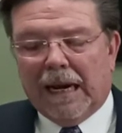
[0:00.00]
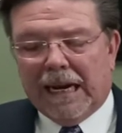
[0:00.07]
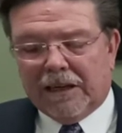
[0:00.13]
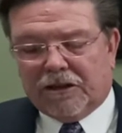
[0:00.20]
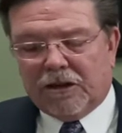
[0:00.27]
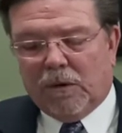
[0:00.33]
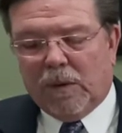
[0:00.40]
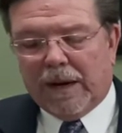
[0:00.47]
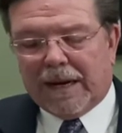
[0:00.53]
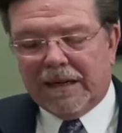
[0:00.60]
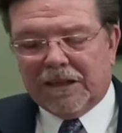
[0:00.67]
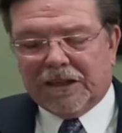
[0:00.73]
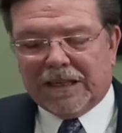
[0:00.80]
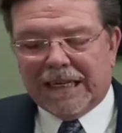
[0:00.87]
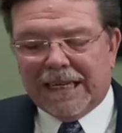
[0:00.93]
And so we
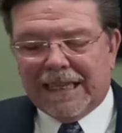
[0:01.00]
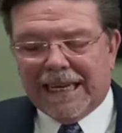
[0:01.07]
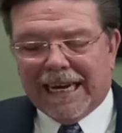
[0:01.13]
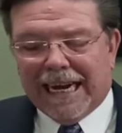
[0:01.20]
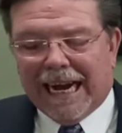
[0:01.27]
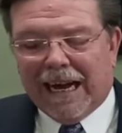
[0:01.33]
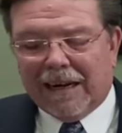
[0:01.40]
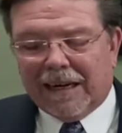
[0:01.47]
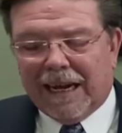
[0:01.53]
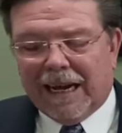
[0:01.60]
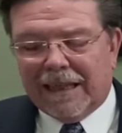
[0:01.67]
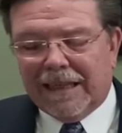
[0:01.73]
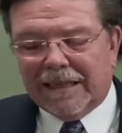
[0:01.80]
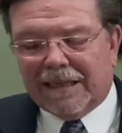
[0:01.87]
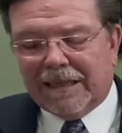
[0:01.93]
can see the
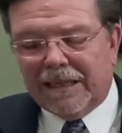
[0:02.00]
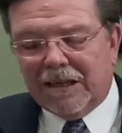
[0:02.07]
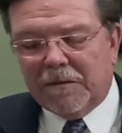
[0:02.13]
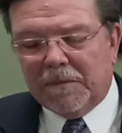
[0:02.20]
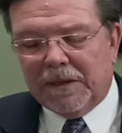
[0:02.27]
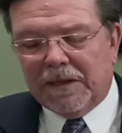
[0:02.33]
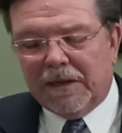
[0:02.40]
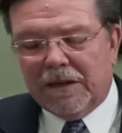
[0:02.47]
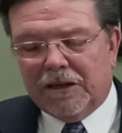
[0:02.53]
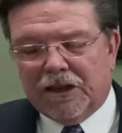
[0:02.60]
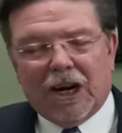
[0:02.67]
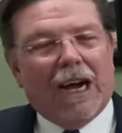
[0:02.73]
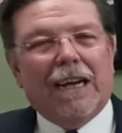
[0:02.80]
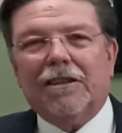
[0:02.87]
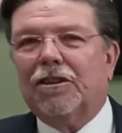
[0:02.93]
outline that's here, but
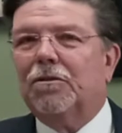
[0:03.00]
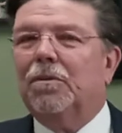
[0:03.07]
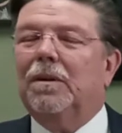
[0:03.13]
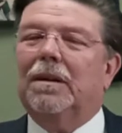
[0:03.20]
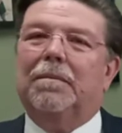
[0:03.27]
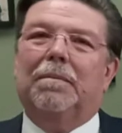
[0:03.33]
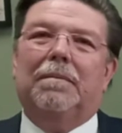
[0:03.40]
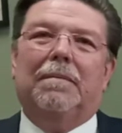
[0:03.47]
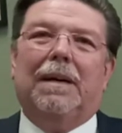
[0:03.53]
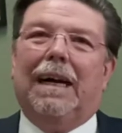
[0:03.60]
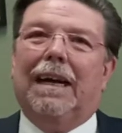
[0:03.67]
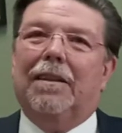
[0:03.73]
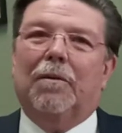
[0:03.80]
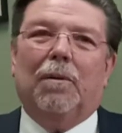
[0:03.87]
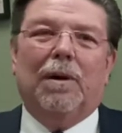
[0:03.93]
Joshua,
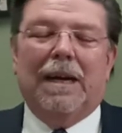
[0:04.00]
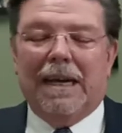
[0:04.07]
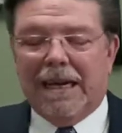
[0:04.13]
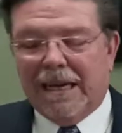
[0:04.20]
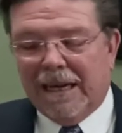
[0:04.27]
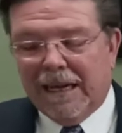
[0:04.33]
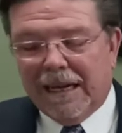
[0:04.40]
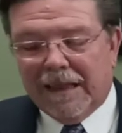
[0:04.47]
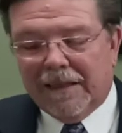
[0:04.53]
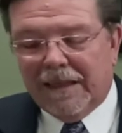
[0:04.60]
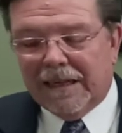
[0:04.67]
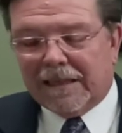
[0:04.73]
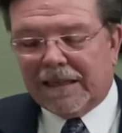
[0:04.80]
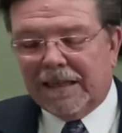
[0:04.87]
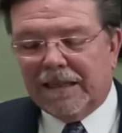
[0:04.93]
by the way,
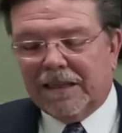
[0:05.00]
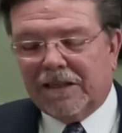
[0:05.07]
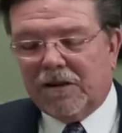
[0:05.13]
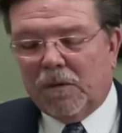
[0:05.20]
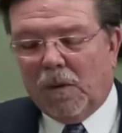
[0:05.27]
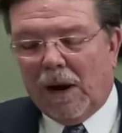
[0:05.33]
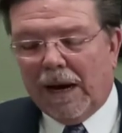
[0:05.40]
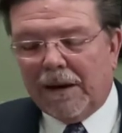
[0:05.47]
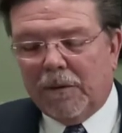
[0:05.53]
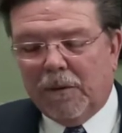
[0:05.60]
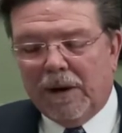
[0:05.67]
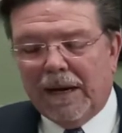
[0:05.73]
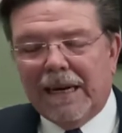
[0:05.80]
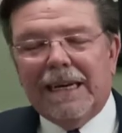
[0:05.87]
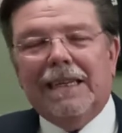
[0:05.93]
this is quite a
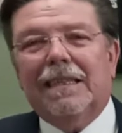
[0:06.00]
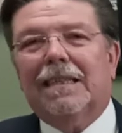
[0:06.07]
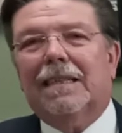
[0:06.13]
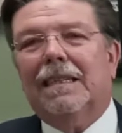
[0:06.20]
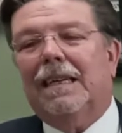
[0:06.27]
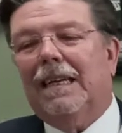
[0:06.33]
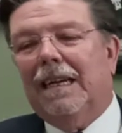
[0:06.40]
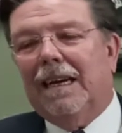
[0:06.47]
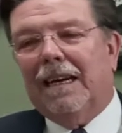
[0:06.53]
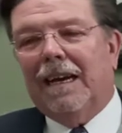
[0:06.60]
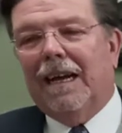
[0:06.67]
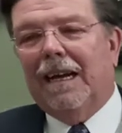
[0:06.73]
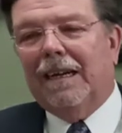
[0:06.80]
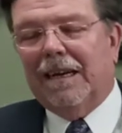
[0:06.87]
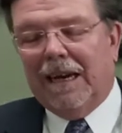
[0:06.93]
ways and
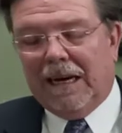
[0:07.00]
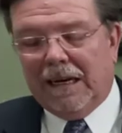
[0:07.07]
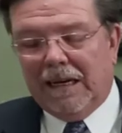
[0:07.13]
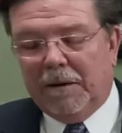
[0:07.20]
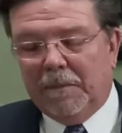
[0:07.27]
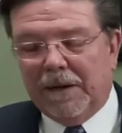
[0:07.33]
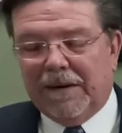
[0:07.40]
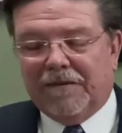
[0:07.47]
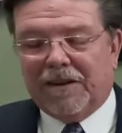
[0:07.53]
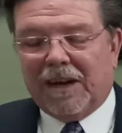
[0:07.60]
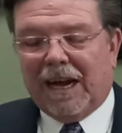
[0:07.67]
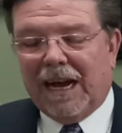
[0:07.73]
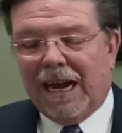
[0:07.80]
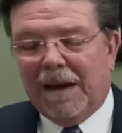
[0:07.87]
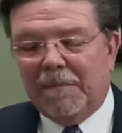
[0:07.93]
a, a little bit of
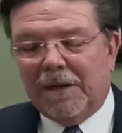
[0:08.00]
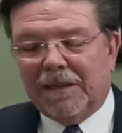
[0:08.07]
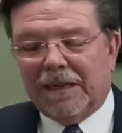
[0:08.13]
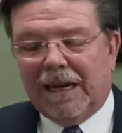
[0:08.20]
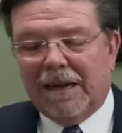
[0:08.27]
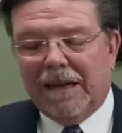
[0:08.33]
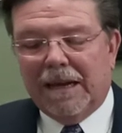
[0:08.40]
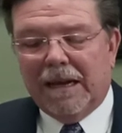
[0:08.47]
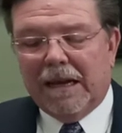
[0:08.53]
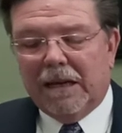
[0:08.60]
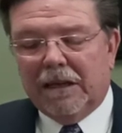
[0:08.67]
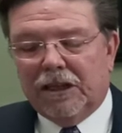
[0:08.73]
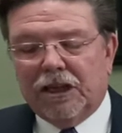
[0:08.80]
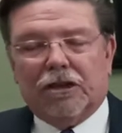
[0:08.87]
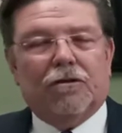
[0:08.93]
time as I
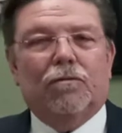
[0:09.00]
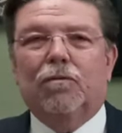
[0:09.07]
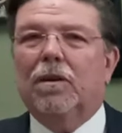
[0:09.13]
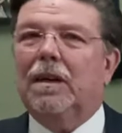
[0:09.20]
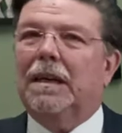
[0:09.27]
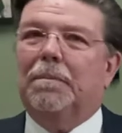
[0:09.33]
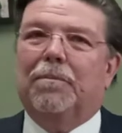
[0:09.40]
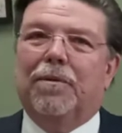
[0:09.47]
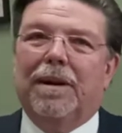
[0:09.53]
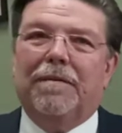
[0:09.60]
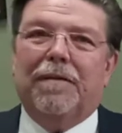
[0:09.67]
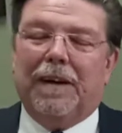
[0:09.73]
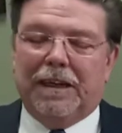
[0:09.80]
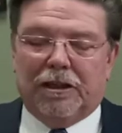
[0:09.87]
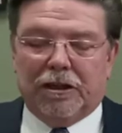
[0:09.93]
just really
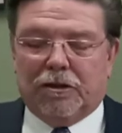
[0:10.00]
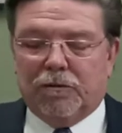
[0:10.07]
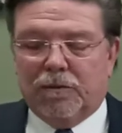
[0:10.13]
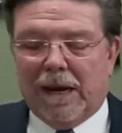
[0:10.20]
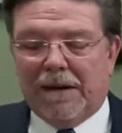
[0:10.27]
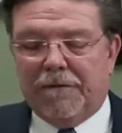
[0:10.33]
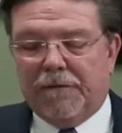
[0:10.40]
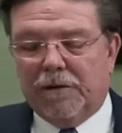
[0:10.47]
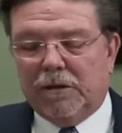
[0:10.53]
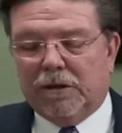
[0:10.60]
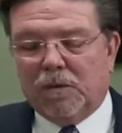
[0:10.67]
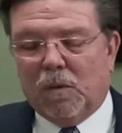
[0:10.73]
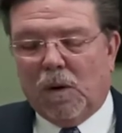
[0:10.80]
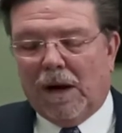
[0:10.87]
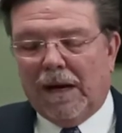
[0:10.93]
briefly just read
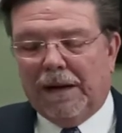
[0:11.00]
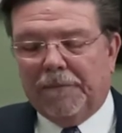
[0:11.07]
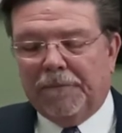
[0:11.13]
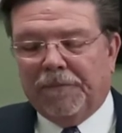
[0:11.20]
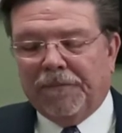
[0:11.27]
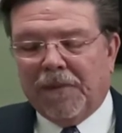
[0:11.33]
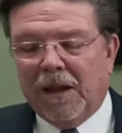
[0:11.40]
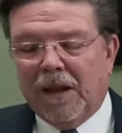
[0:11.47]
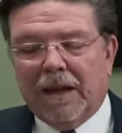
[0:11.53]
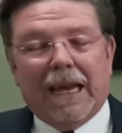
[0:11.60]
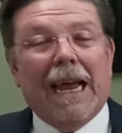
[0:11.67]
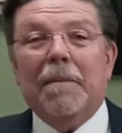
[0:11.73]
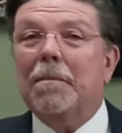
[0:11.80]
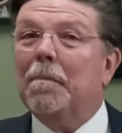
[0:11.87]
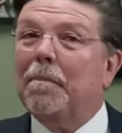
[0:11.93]
verse 1
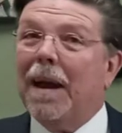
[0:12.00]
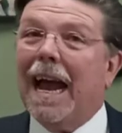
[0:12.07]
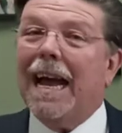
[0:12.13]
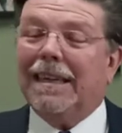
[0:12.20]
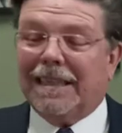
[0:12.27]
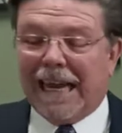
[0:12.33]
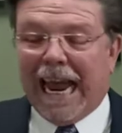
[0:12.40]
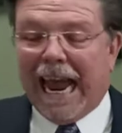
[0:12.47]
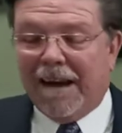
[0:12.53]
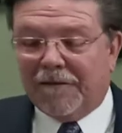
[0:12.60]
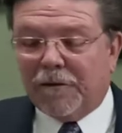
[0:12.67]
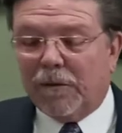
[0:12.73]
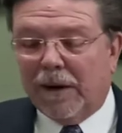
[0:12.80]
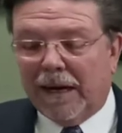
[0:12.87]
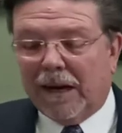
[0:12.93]
came to pass
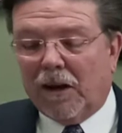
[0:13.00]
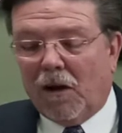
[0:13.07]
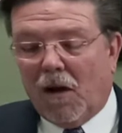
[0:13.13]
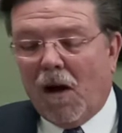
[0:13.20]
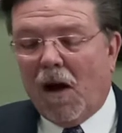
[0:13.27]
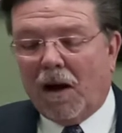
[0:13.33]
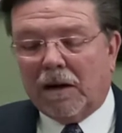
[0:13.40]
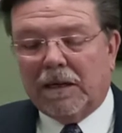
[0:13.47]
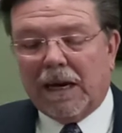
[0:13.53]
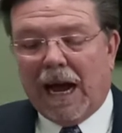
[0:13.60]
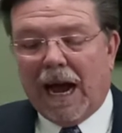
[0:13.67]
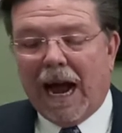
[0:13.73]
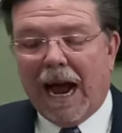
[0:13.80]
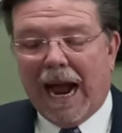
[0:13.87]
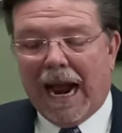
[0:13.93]
after a long
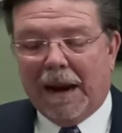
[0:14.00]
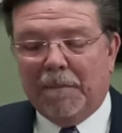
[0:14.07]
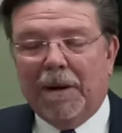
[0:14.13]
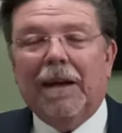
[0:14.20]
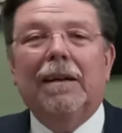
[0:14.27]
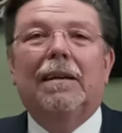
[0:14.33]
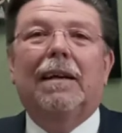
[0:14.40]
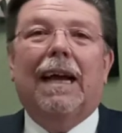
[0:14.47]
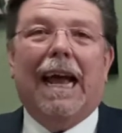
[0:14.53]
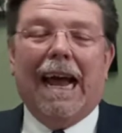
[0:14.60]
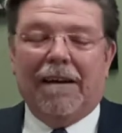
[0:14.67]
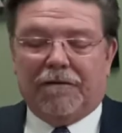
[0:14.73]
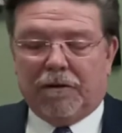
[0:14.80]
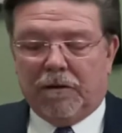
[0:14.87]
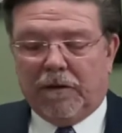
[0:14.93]
time
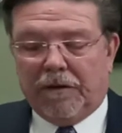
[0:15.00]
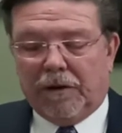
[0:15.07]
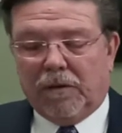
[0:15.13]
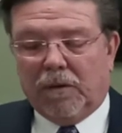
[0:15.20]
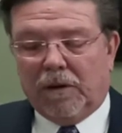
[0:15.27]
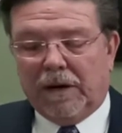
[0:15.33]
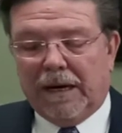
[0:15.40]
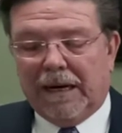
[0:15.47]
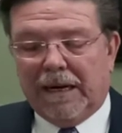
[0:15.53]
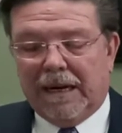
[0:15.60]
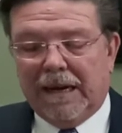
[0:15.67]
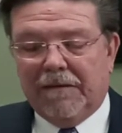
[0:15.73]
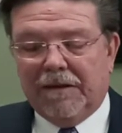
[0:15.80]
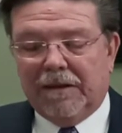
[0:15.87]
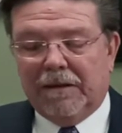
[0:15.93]
after the Lord had
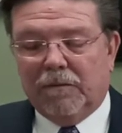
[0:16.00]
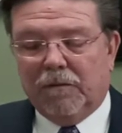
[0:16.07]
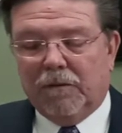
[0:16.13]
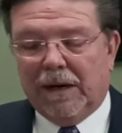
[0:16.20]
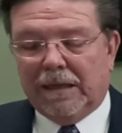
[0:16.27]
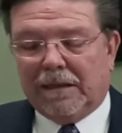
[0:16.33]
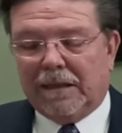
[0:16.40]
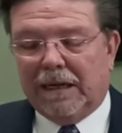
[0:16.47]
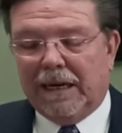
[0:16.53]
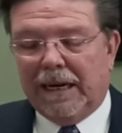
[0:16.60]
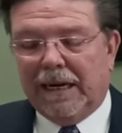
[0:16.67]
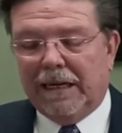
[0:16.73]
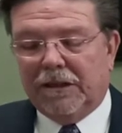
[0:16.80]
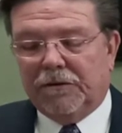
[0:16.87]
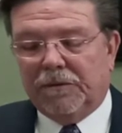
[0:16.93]
given rest unto
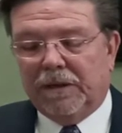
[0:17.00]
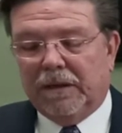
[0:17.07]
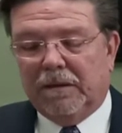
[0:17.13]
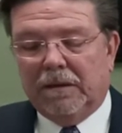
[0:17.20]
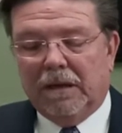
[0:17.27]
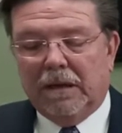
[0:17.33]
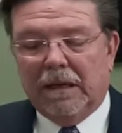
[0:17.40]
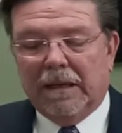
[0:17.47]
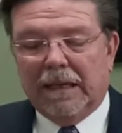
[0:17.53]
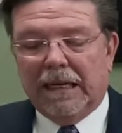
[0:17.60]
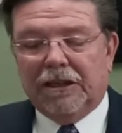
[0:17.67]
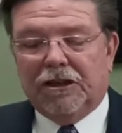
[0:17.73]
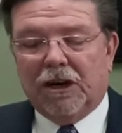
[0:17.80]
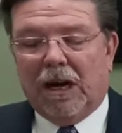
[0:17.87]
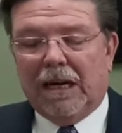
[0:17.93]
Israel, that
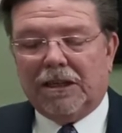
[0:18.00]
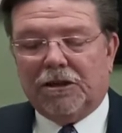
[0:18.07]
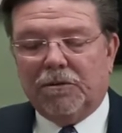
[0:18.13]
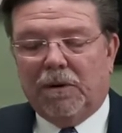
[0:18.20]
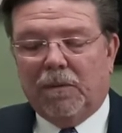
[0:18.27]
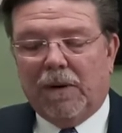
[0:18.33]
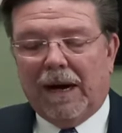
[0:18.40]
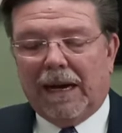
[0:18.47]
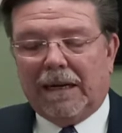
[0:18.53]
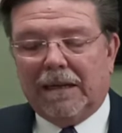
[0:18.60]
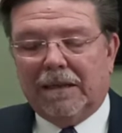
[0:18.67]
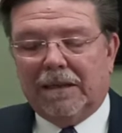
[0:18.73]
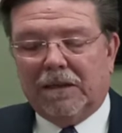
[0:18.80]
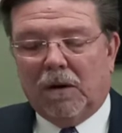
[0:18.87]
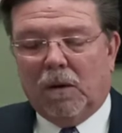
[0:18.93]
Joshua
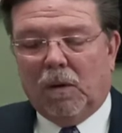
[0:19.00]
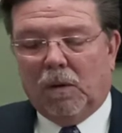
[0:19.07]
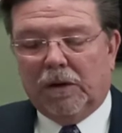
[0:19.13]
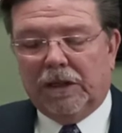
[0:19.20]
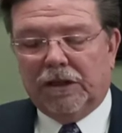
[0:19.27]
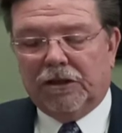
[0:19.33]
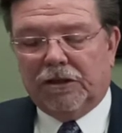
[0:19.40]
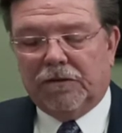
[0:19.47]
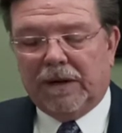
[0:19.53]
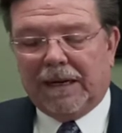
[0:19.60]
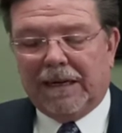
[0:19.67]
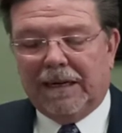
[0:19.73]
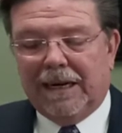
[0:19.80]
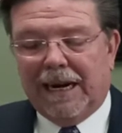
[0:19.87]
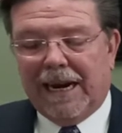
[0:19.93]
waxed old and
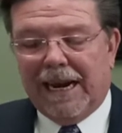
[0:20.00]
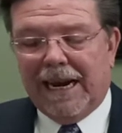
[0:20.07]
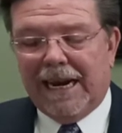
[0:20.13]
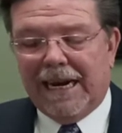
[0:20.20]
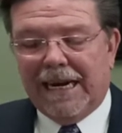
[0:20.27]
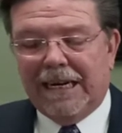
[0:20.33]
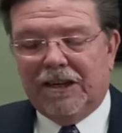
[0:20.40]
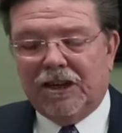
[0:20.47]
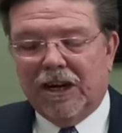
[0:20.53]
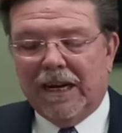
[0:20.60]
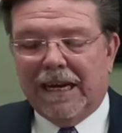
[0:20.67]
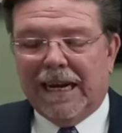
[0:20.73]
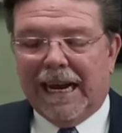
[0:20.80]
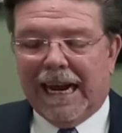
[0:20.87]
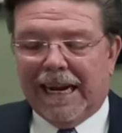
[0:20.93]
stricken in age,
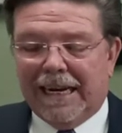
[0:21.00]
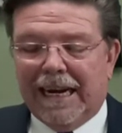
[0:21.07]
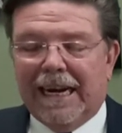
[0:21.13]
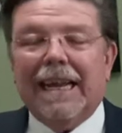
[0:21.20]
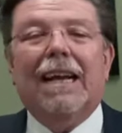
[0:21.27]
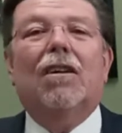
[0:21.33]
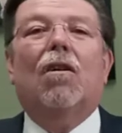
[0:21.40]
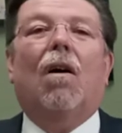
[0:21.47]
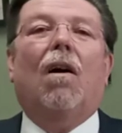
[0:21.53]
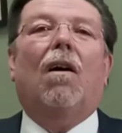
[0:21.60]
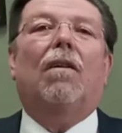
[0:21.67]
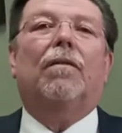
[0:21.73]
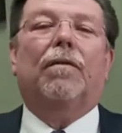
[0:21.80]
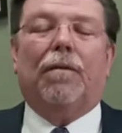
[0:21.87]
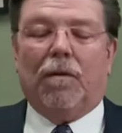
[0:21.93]
and then he
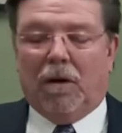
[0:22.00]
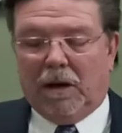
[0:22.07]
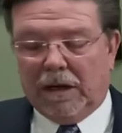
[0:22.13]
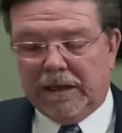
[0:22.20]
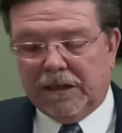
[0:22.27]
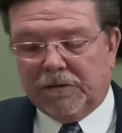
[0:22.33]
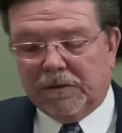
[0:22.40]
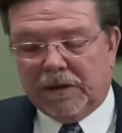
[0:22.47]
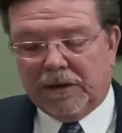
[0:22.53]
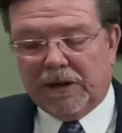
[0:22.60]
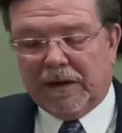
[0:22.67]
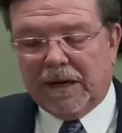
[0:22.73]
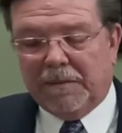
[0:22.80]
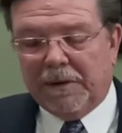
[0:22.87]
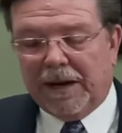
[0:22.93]
called for all Israel to
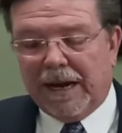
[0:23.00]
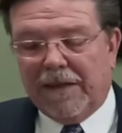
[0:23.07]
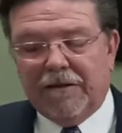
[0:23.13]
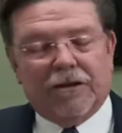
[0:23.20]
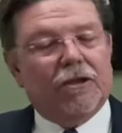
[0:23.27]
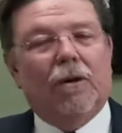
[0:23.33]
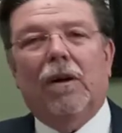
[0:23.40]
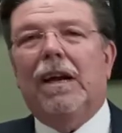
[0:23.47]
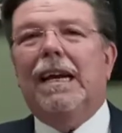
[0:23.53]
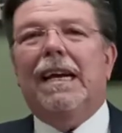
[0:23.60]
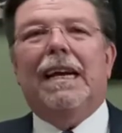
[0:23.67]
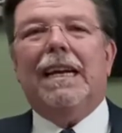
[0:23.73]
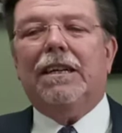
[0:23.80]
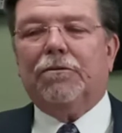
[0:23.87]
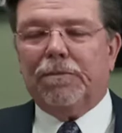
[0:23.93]
come together. So
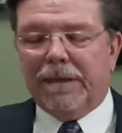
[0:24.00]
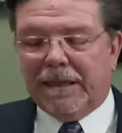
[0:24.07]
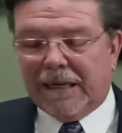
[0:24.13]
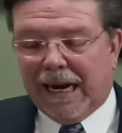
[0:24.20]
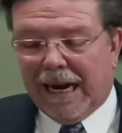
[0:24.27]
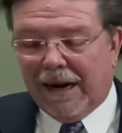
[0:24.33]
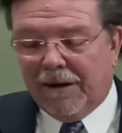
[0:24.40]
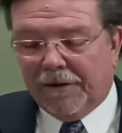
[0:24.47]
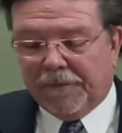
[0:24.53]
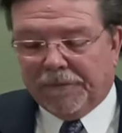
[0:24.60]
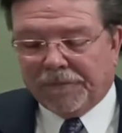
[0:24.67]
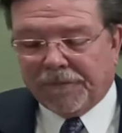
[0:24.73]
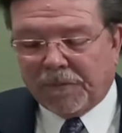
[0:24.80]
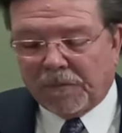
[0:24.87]
he's retired.